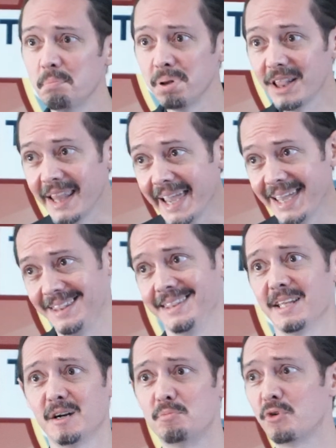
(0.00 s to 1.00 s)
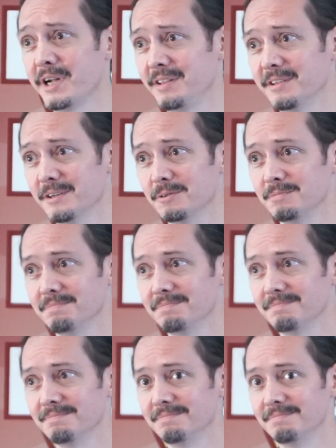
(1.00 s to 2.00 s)
Plan that I'm right though.
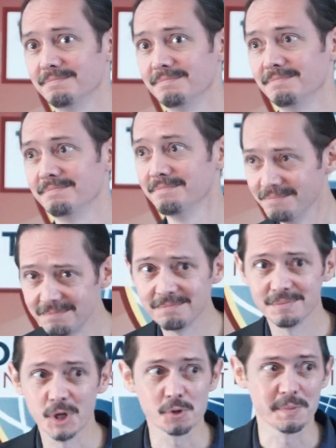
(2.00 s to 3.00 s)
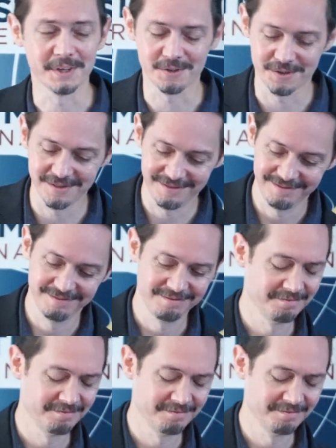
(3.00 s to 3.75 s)
Toastmasters.